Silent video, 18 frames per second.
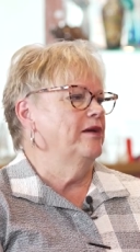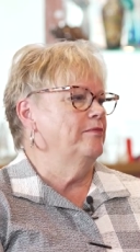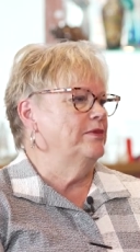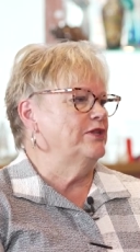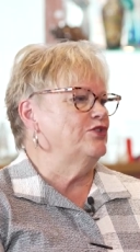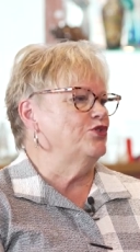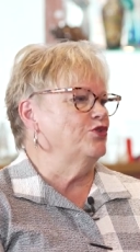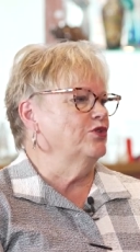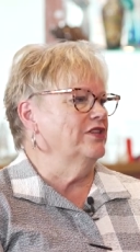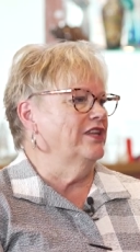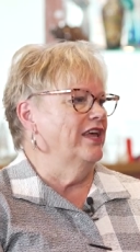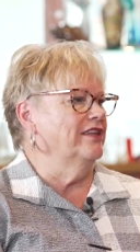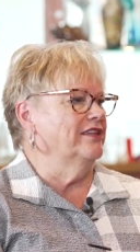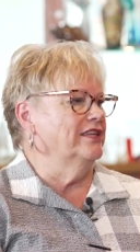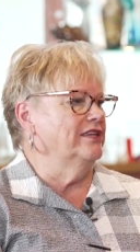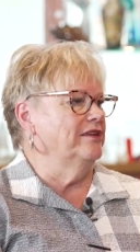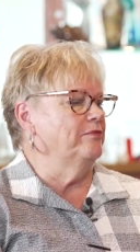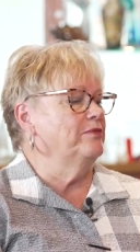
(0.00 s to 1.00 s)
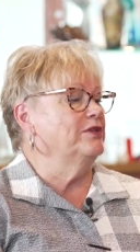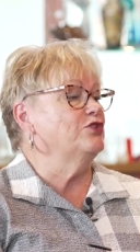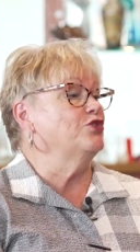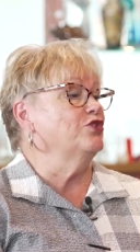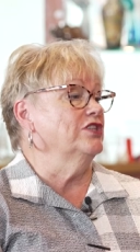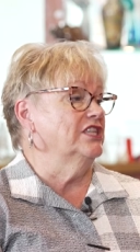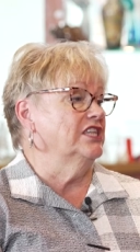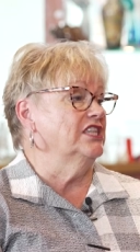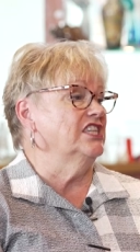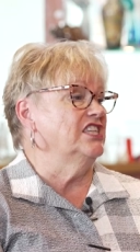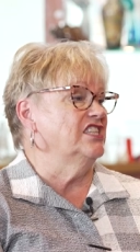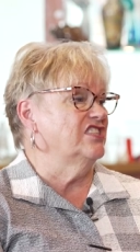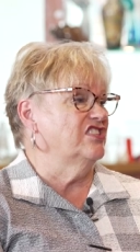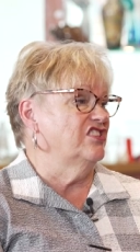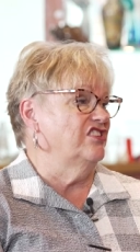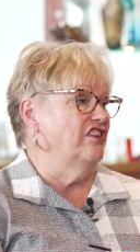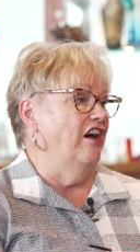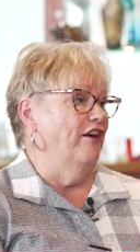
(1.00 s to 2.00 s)
Mr. Mr. Lilly's
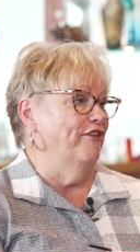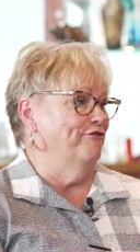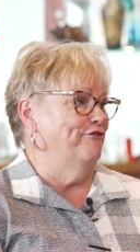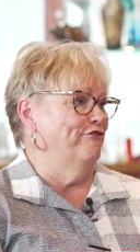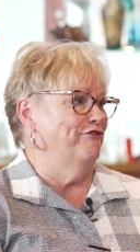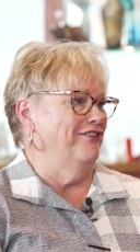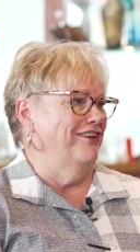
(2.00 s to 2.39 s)
stuff,